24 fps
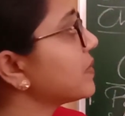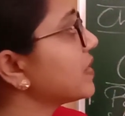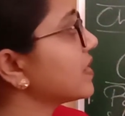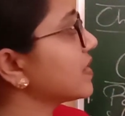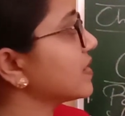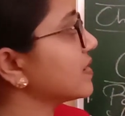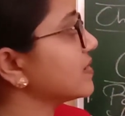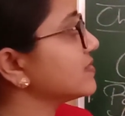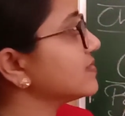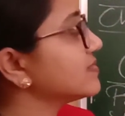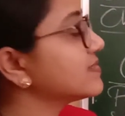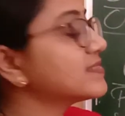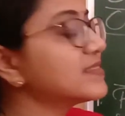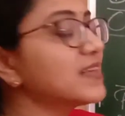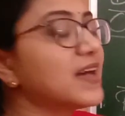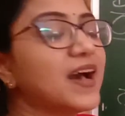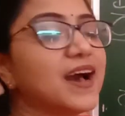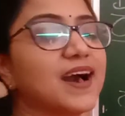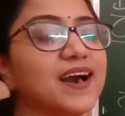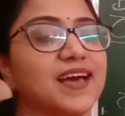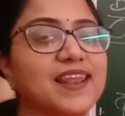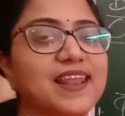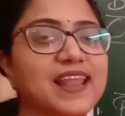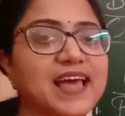is
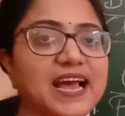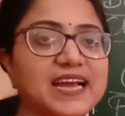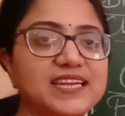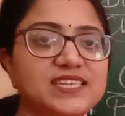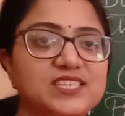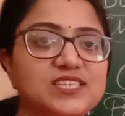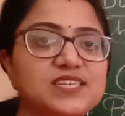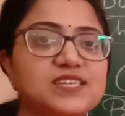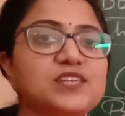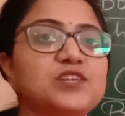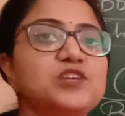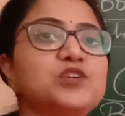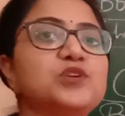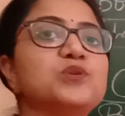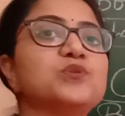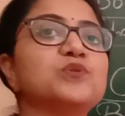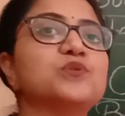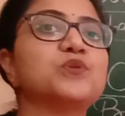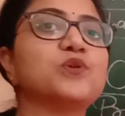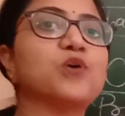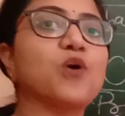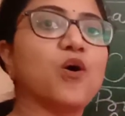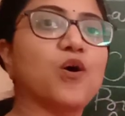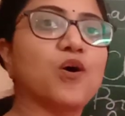A Letter
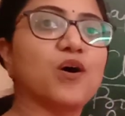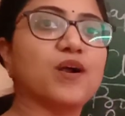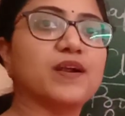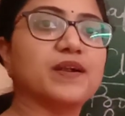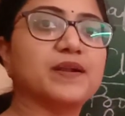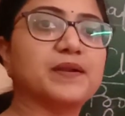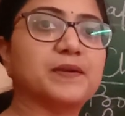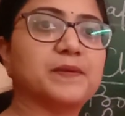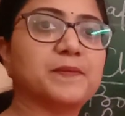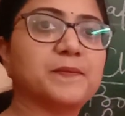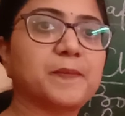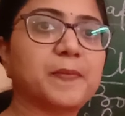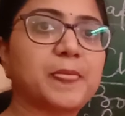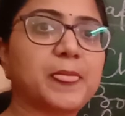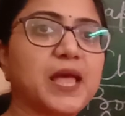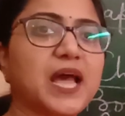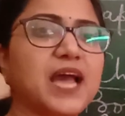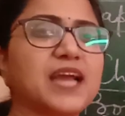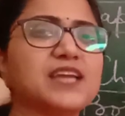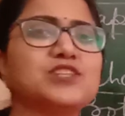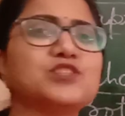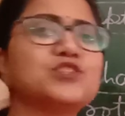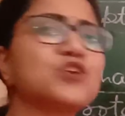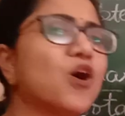to God.
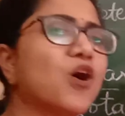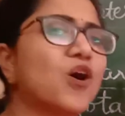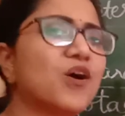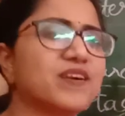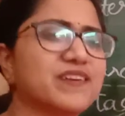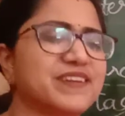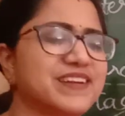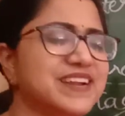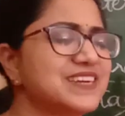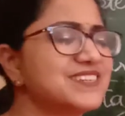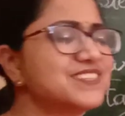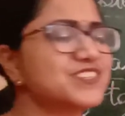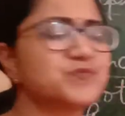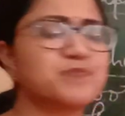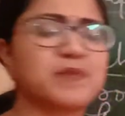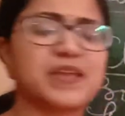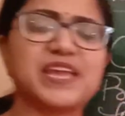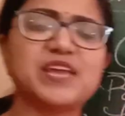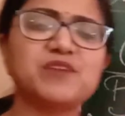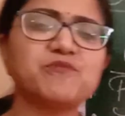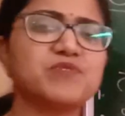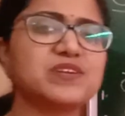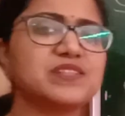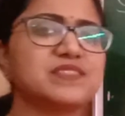I thought let's
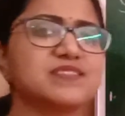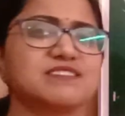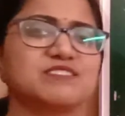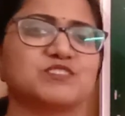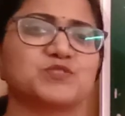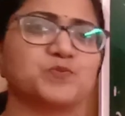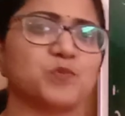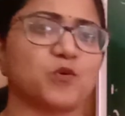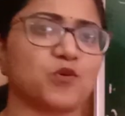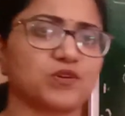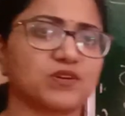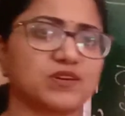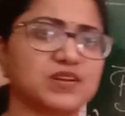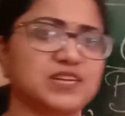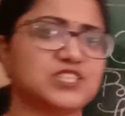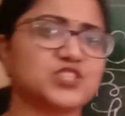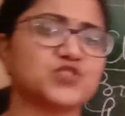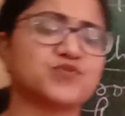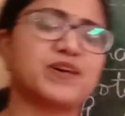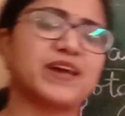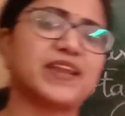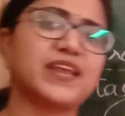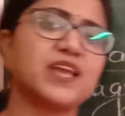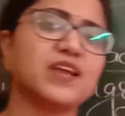begin with this book.
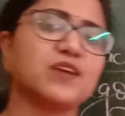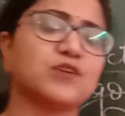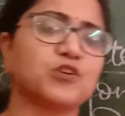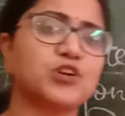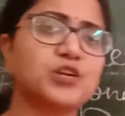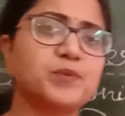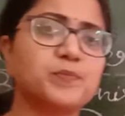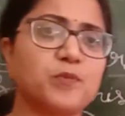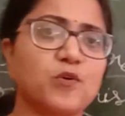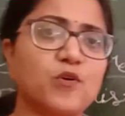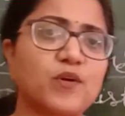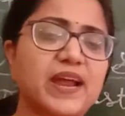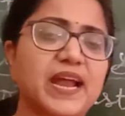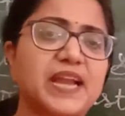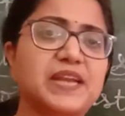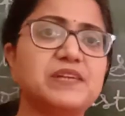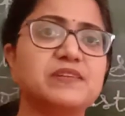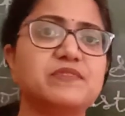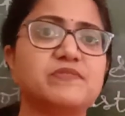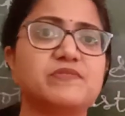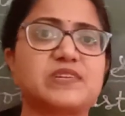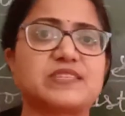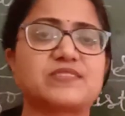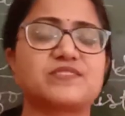It's very good book and
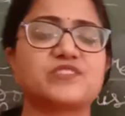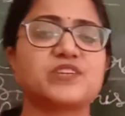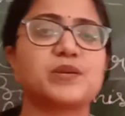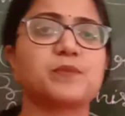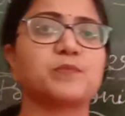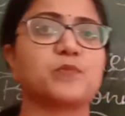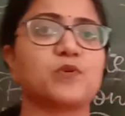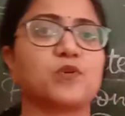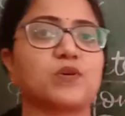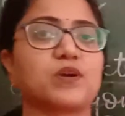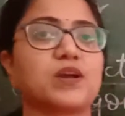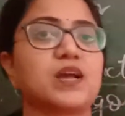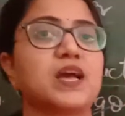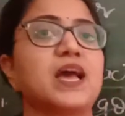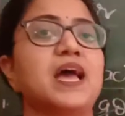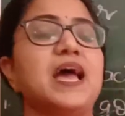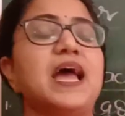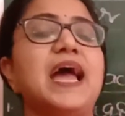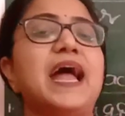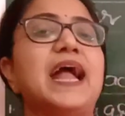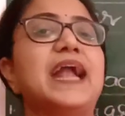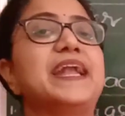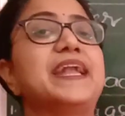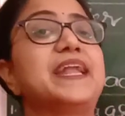interesting book,
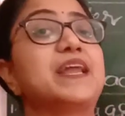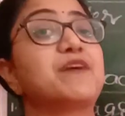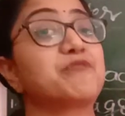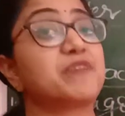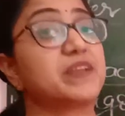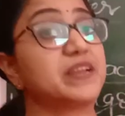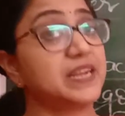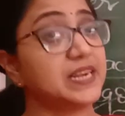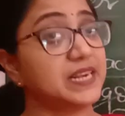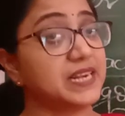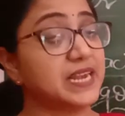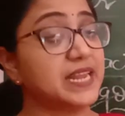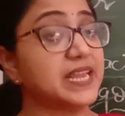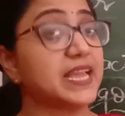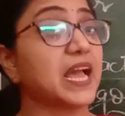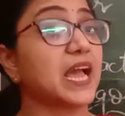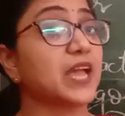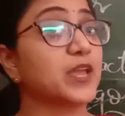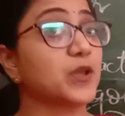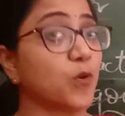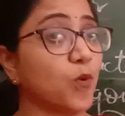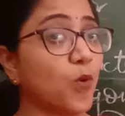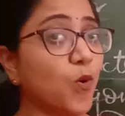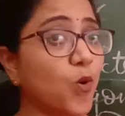and definitely
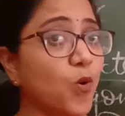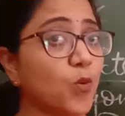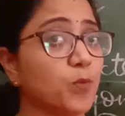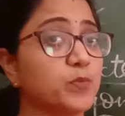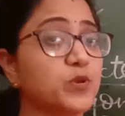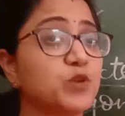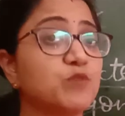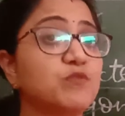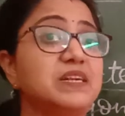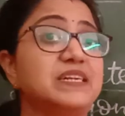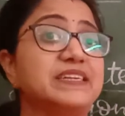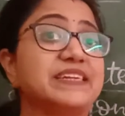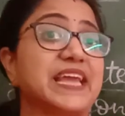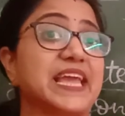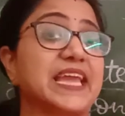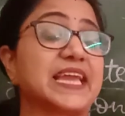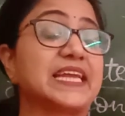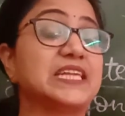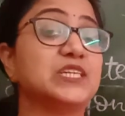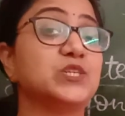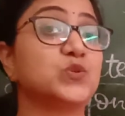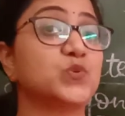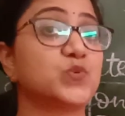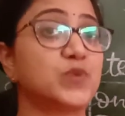I hope you will take
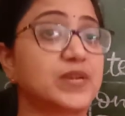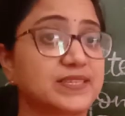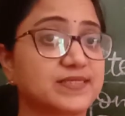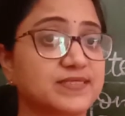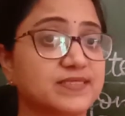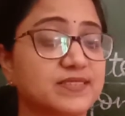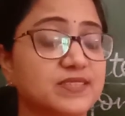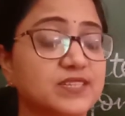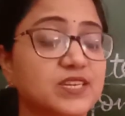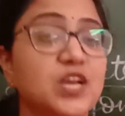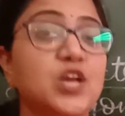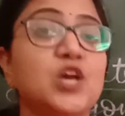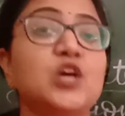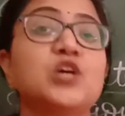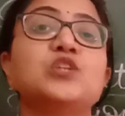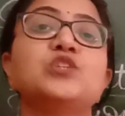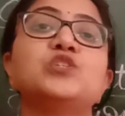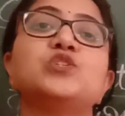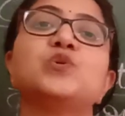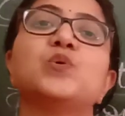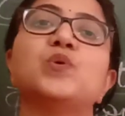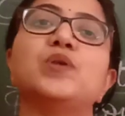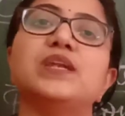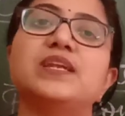interest
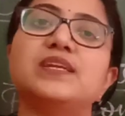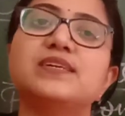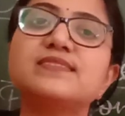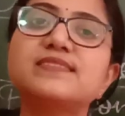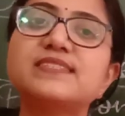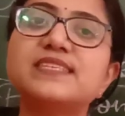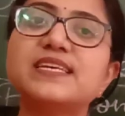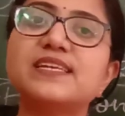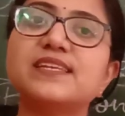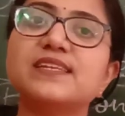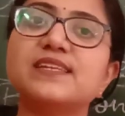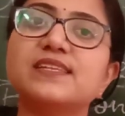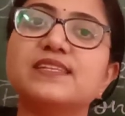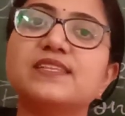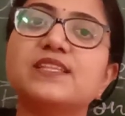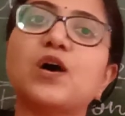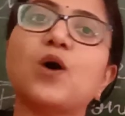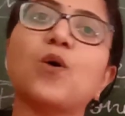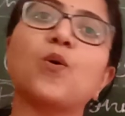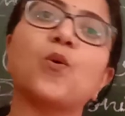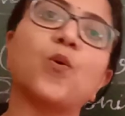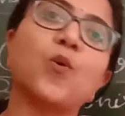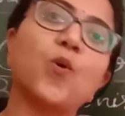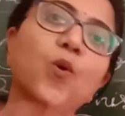to listen
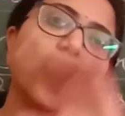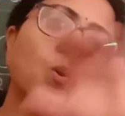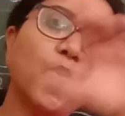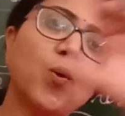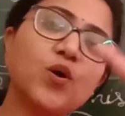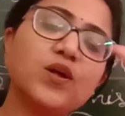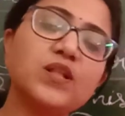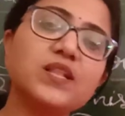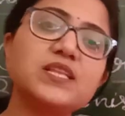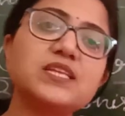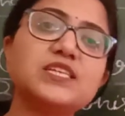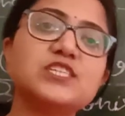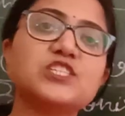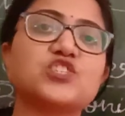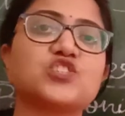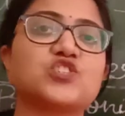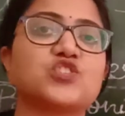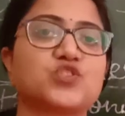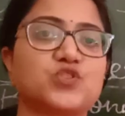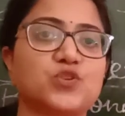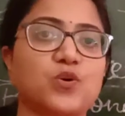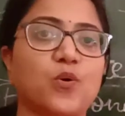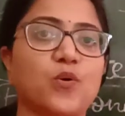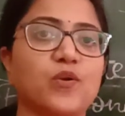the whole
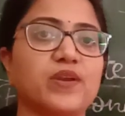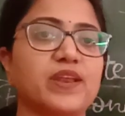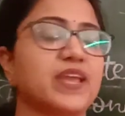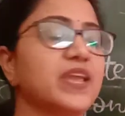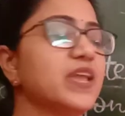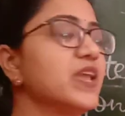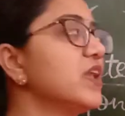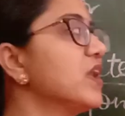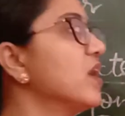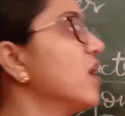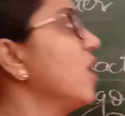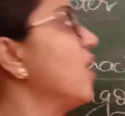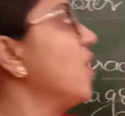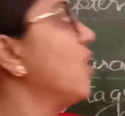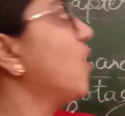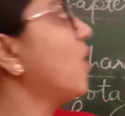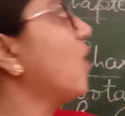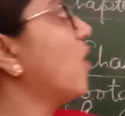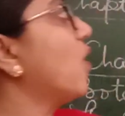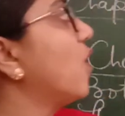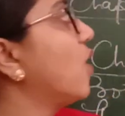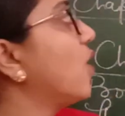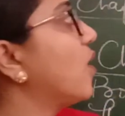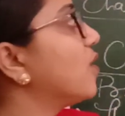story
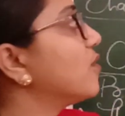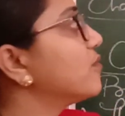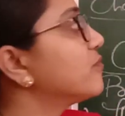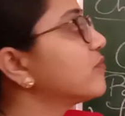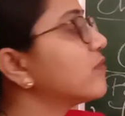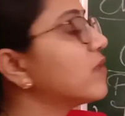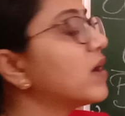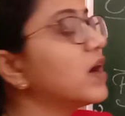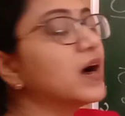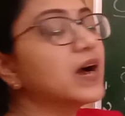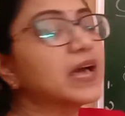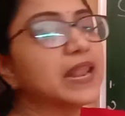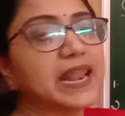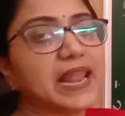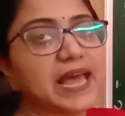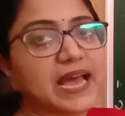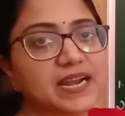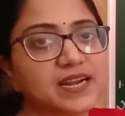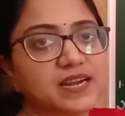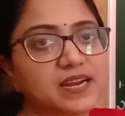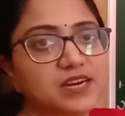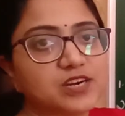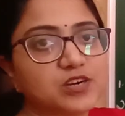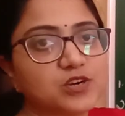of A
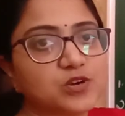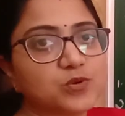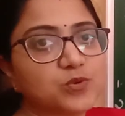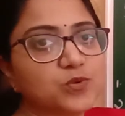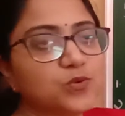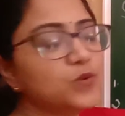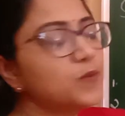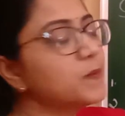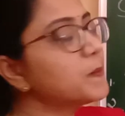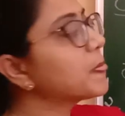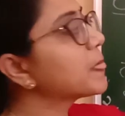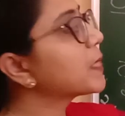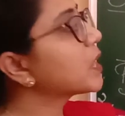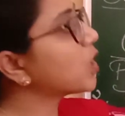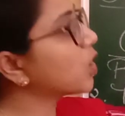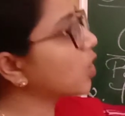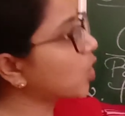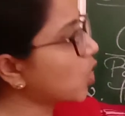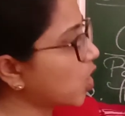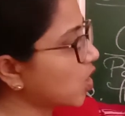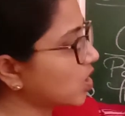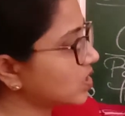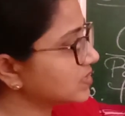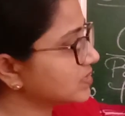Letter to
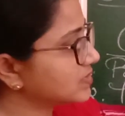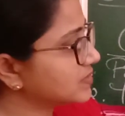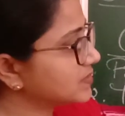God.